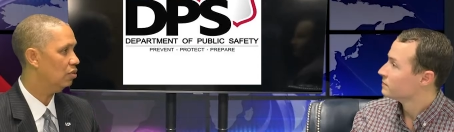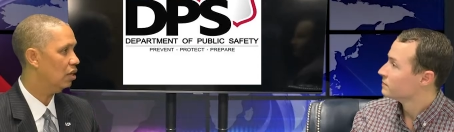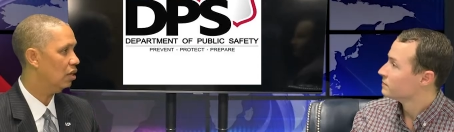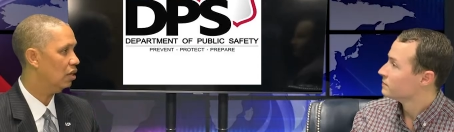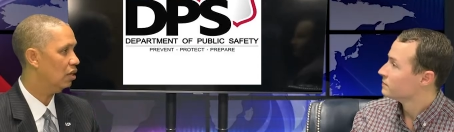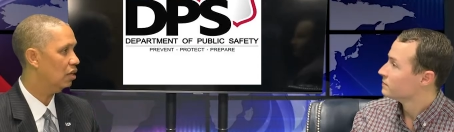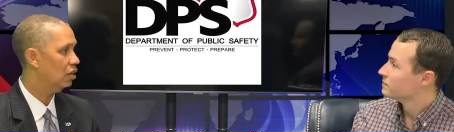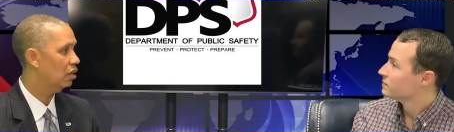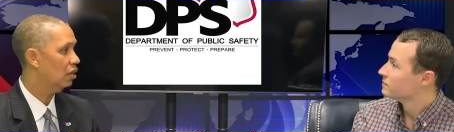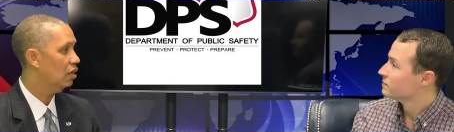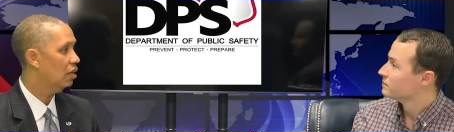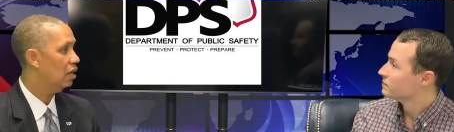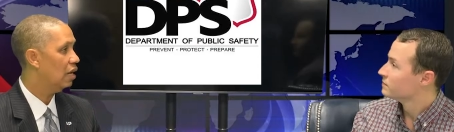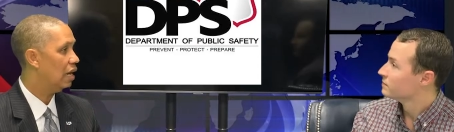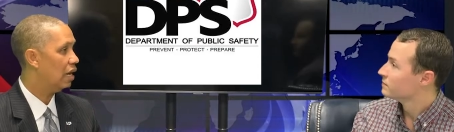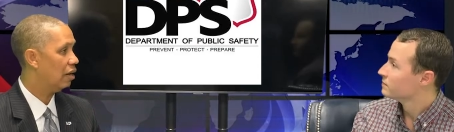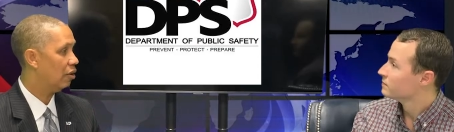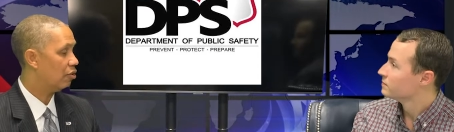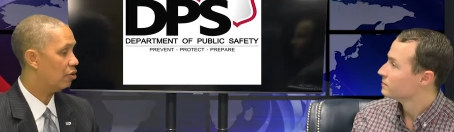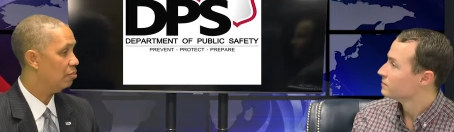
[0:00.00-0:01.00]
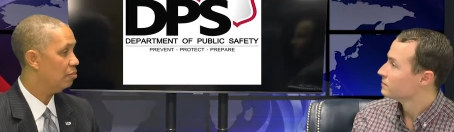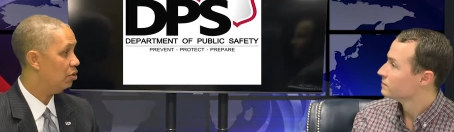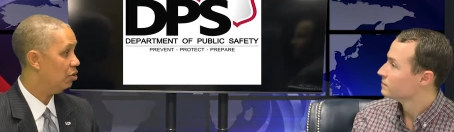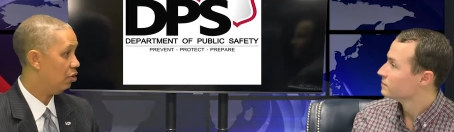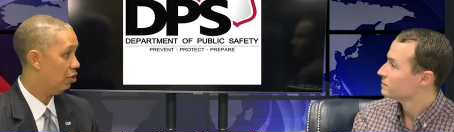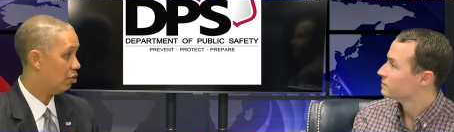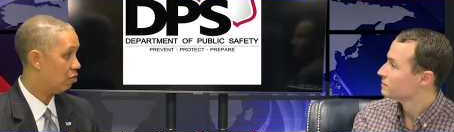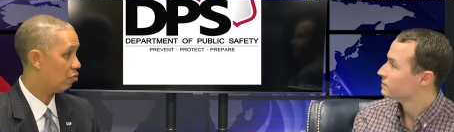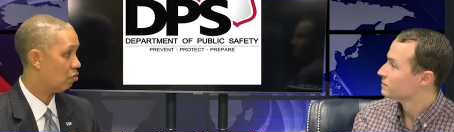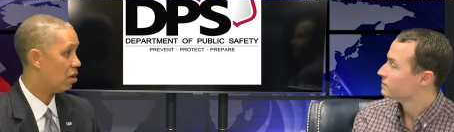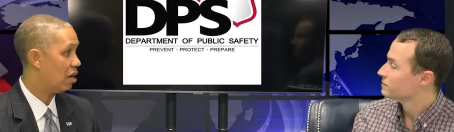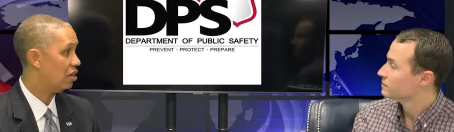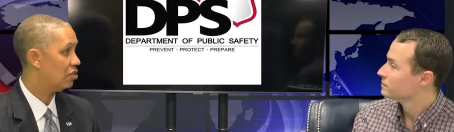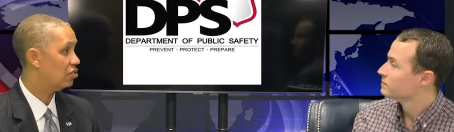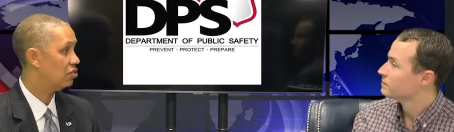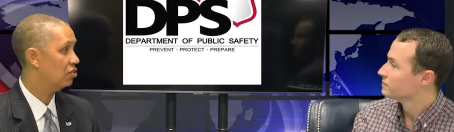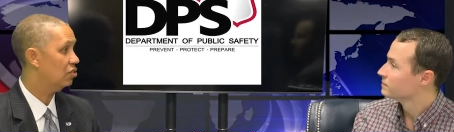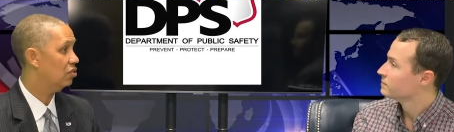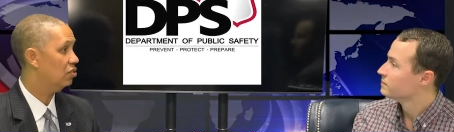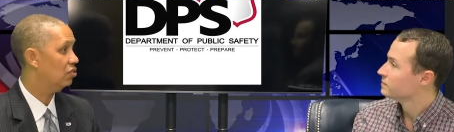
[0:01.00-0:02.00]
Speaker 1: uh, our community
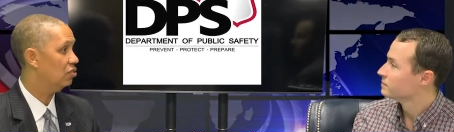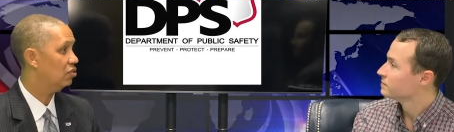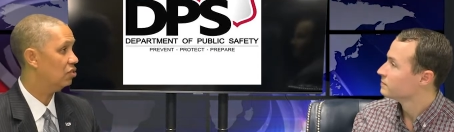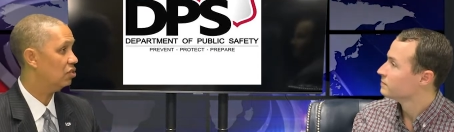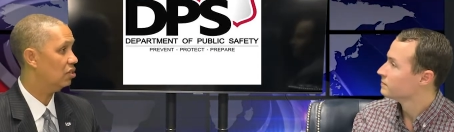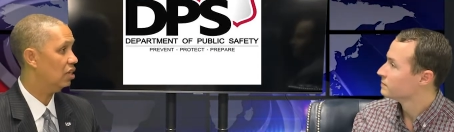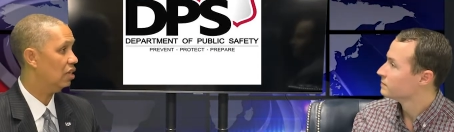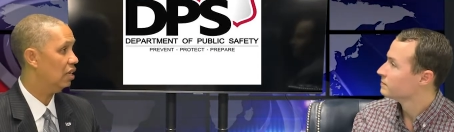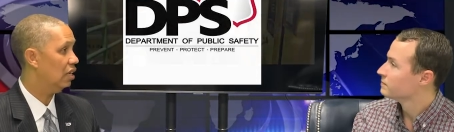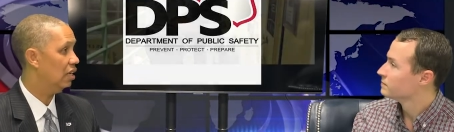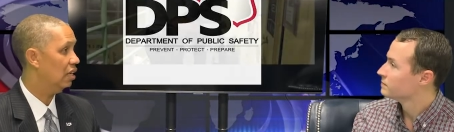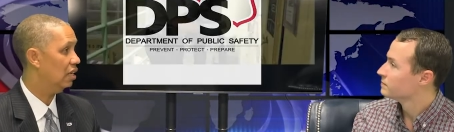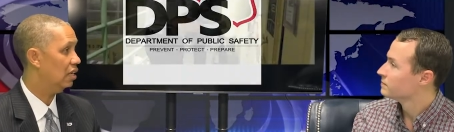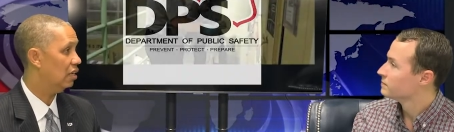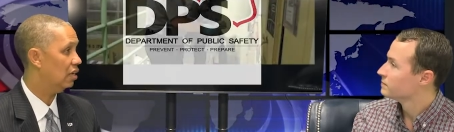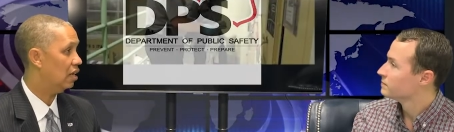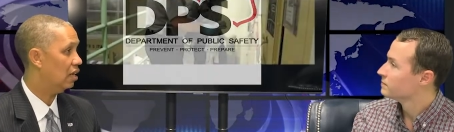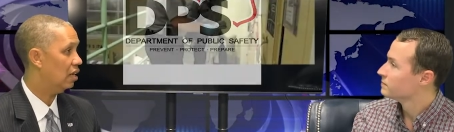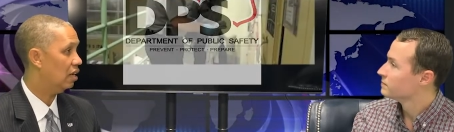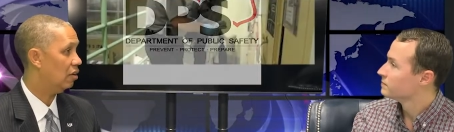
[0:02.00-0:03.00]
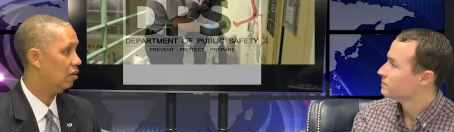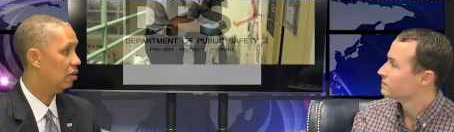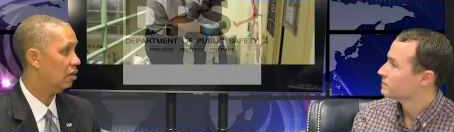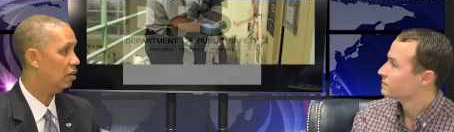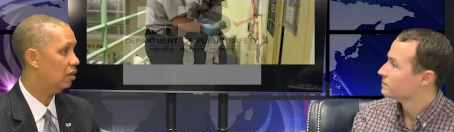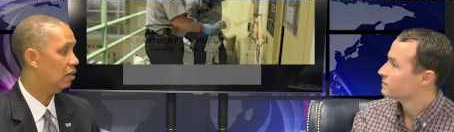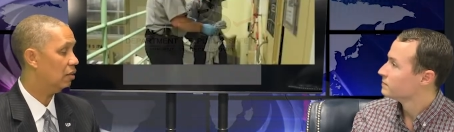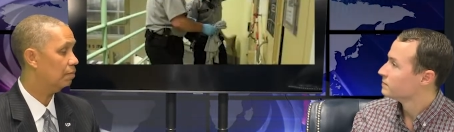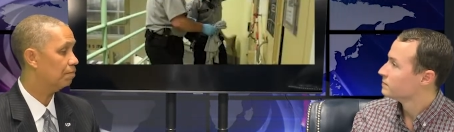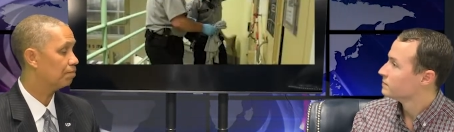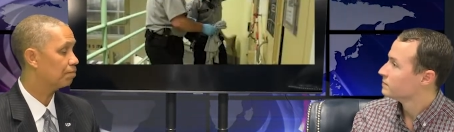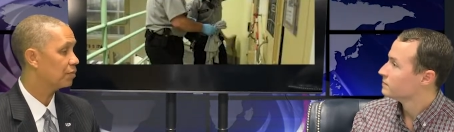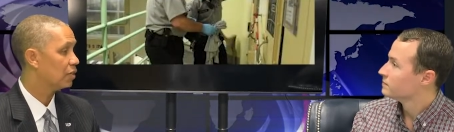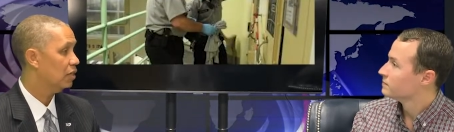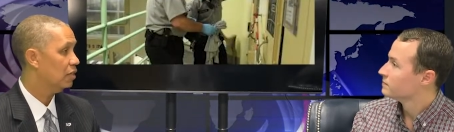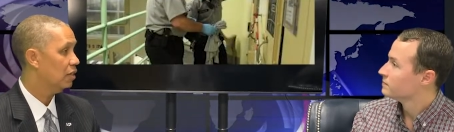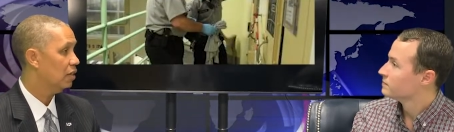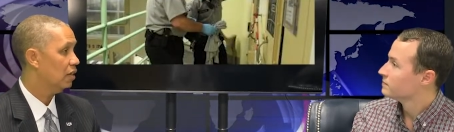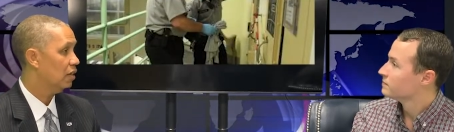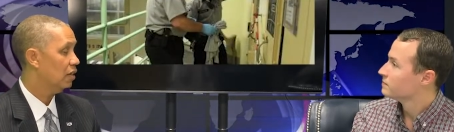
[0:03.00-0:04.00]
corrections and our um,
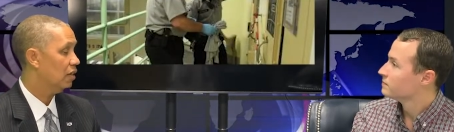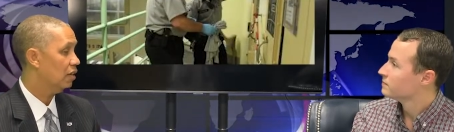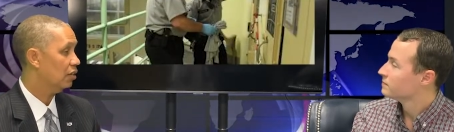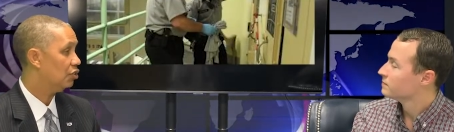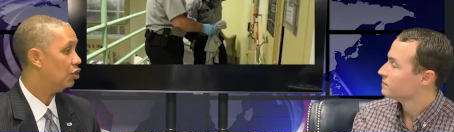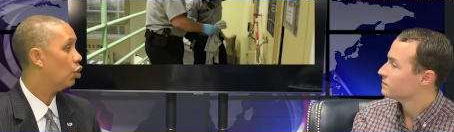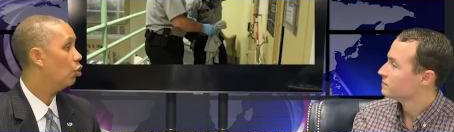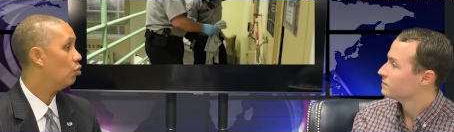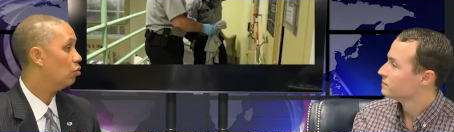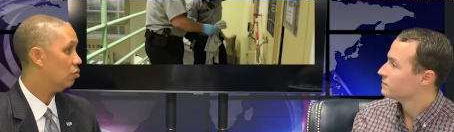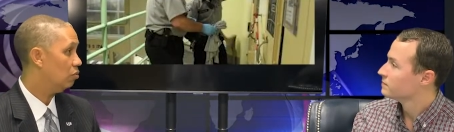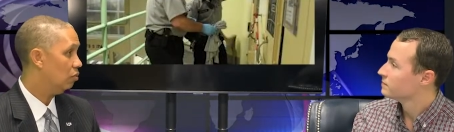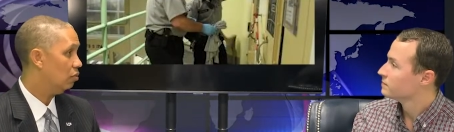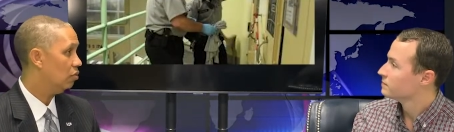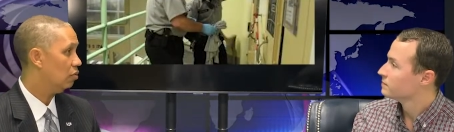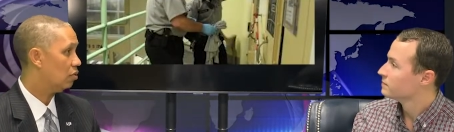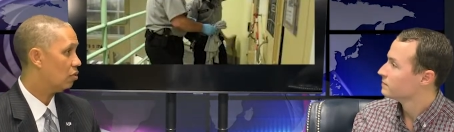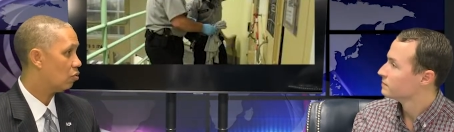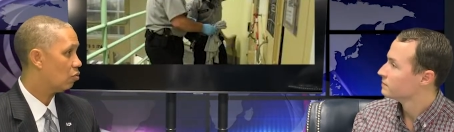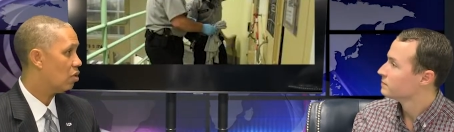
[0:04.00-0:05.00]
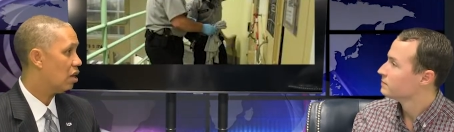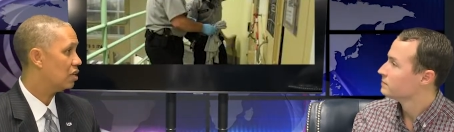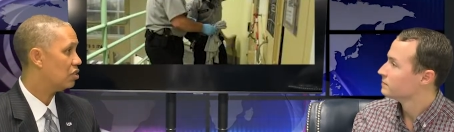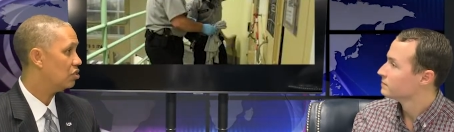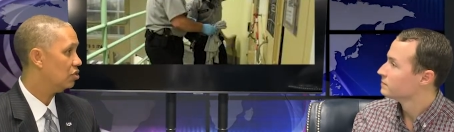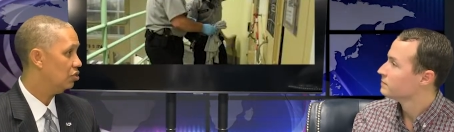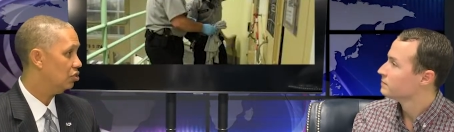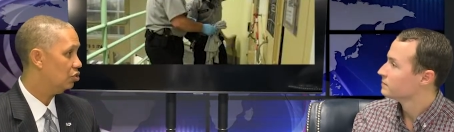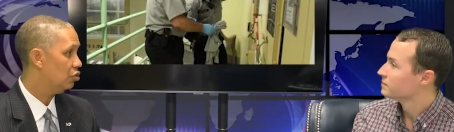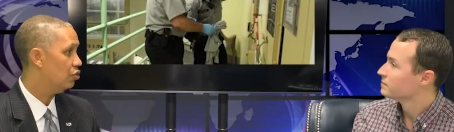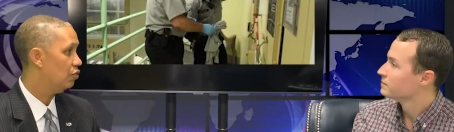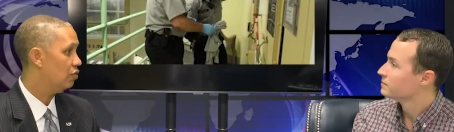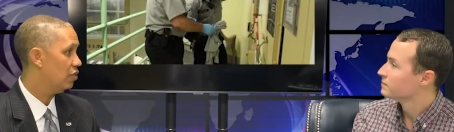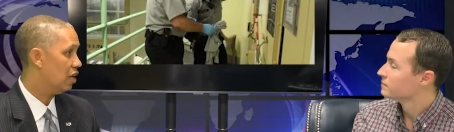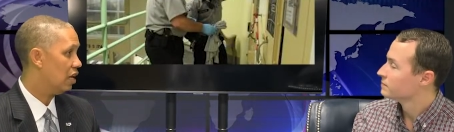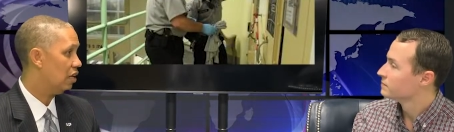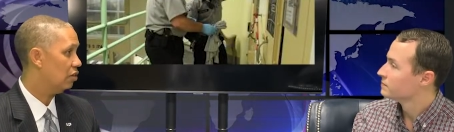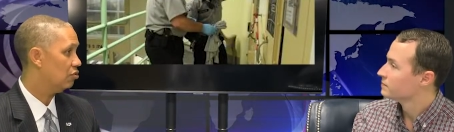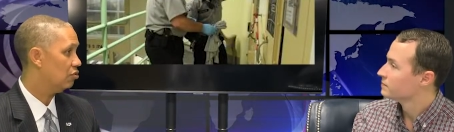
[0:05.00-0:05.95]
adult corrections, juvenile